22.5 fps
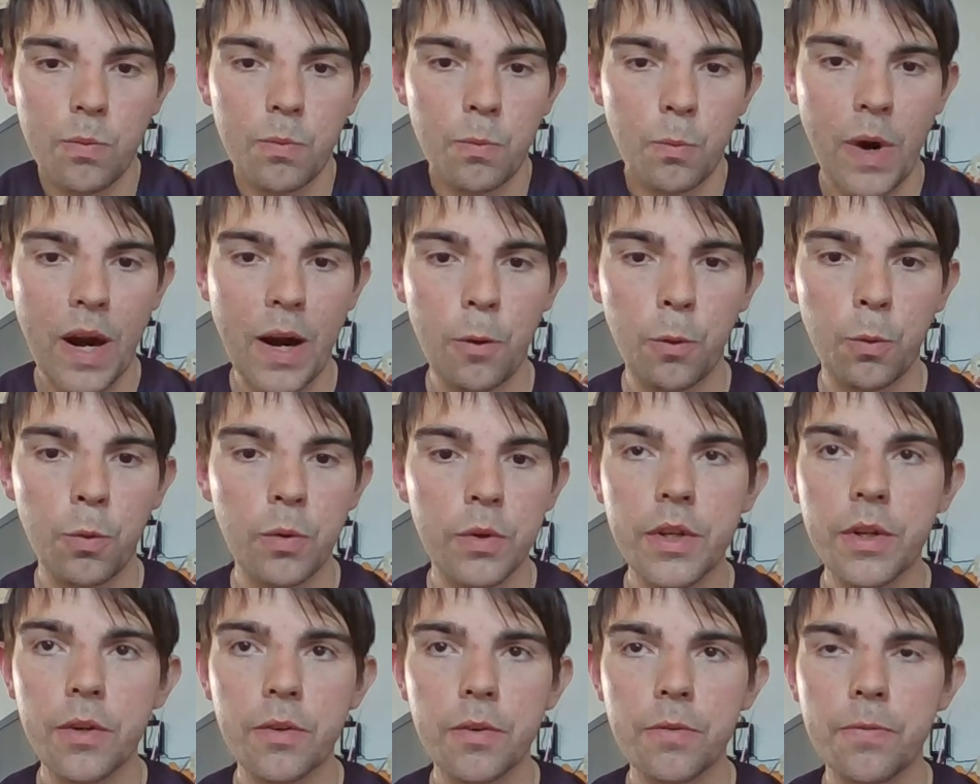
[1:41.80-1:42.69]
wow,
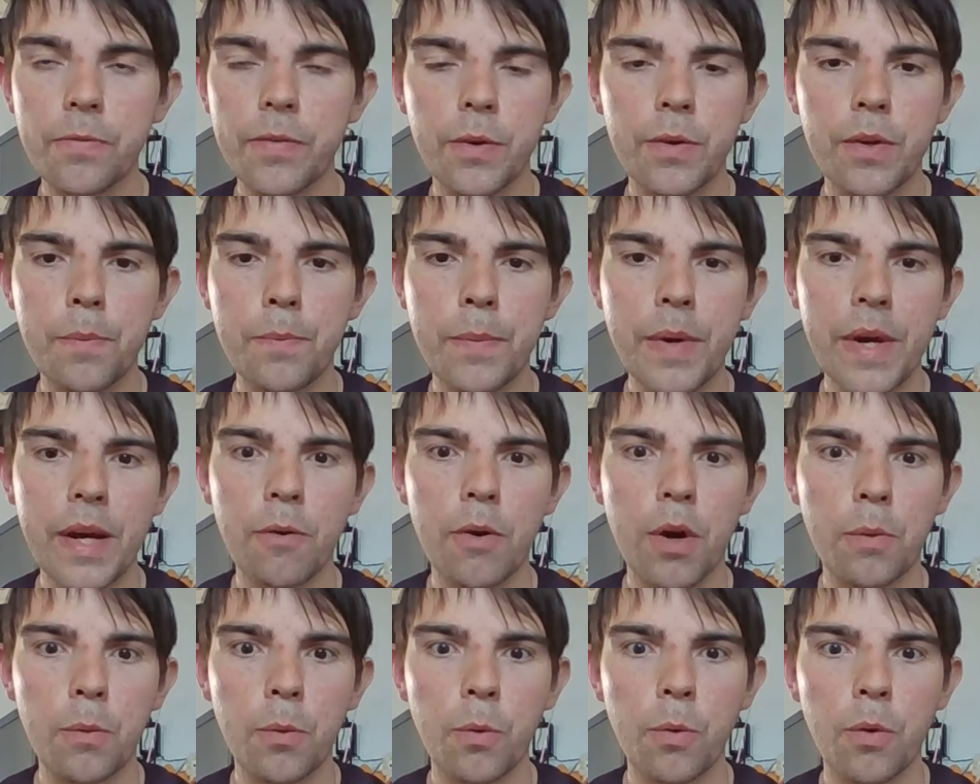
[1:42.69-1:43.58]
you can fill your beer
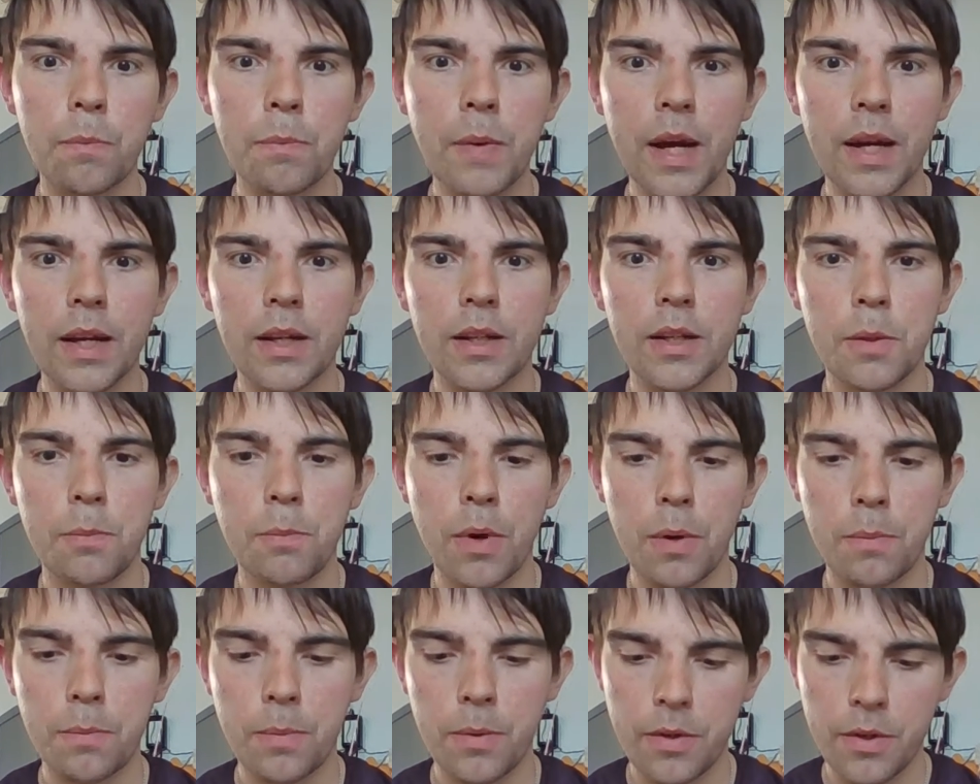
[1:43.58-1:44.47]
up automatically
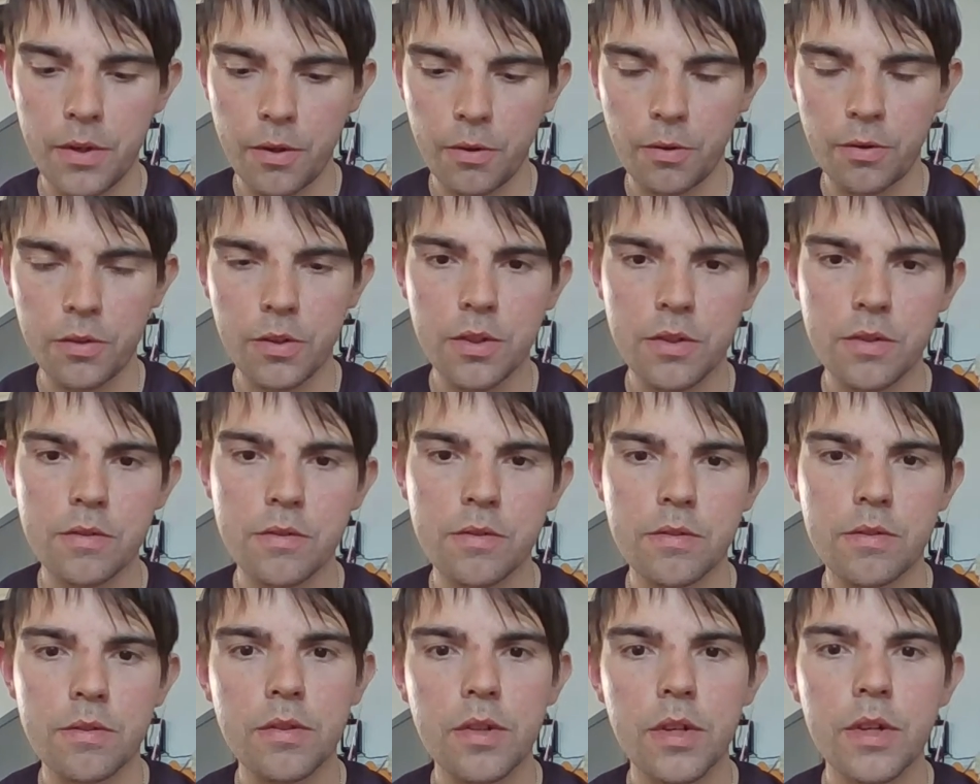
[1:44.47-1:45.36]
by putting it on
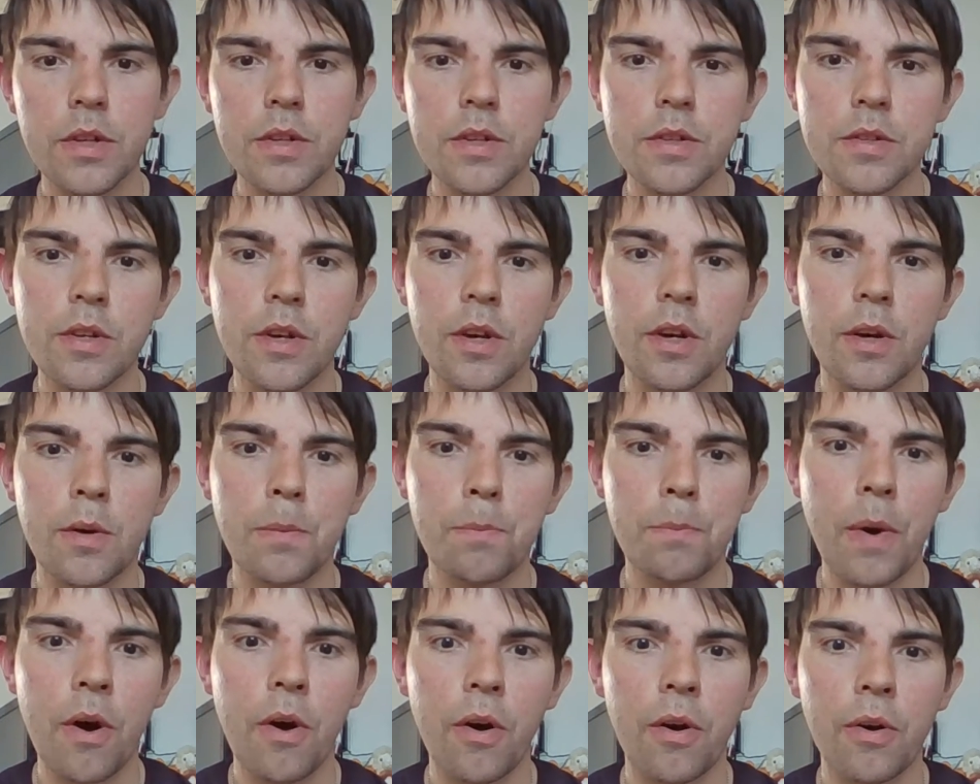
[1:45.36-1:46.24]
the
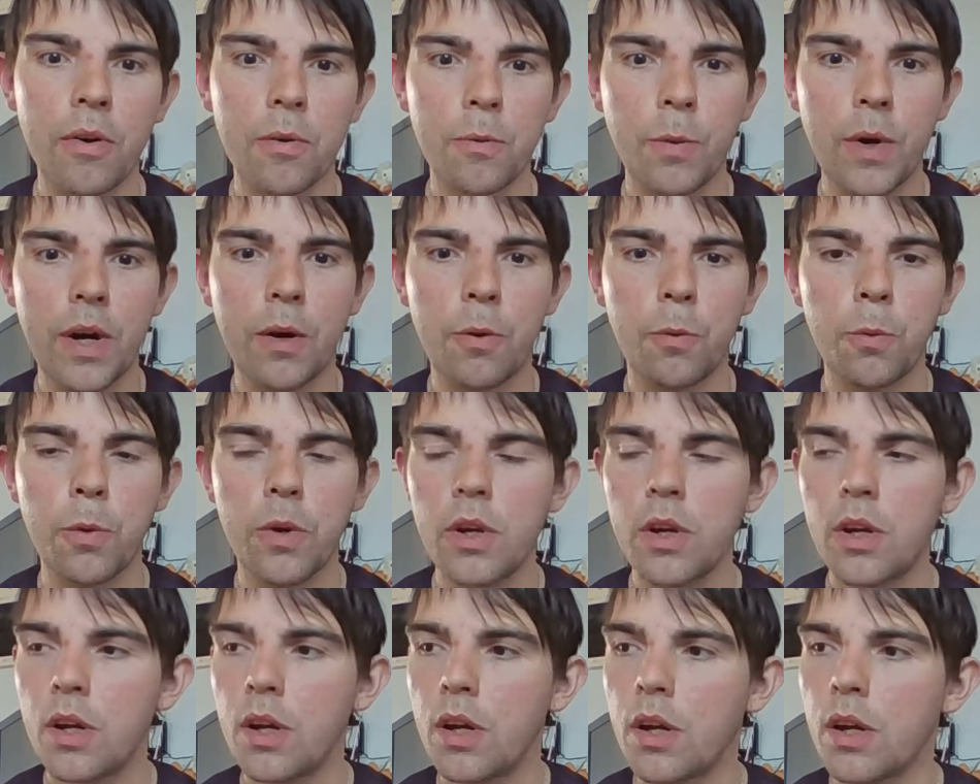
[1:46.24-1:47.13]
bar. Wow.
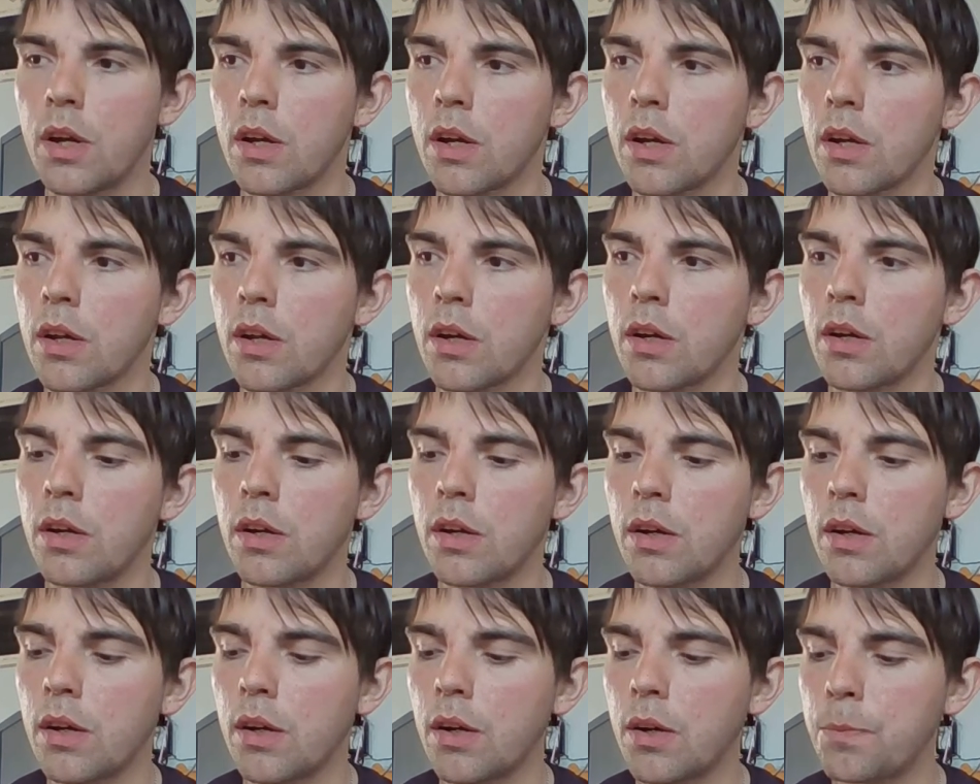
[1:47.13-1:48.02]

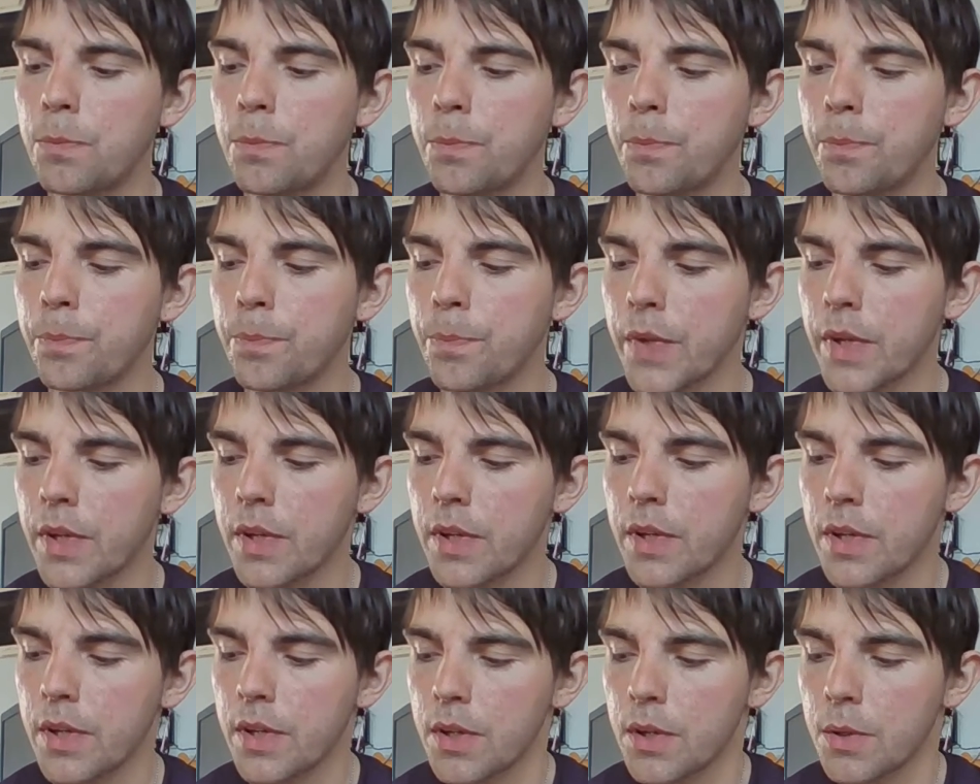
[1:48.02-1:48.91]
Um,
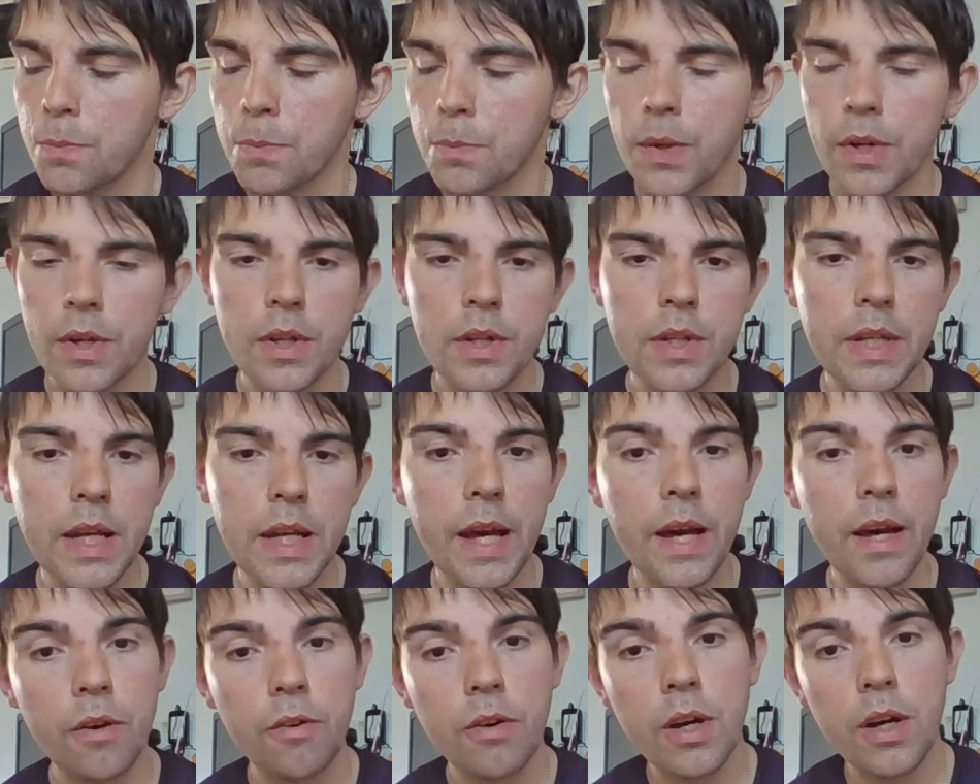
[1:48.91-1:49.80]
but
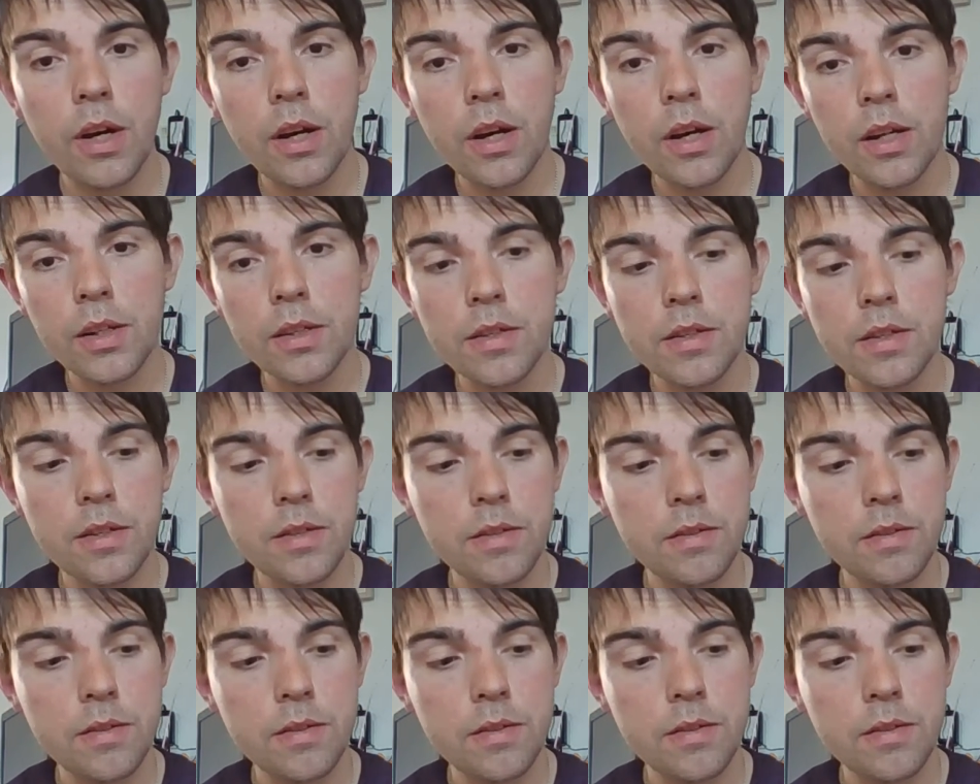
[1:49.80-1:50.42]
yeah,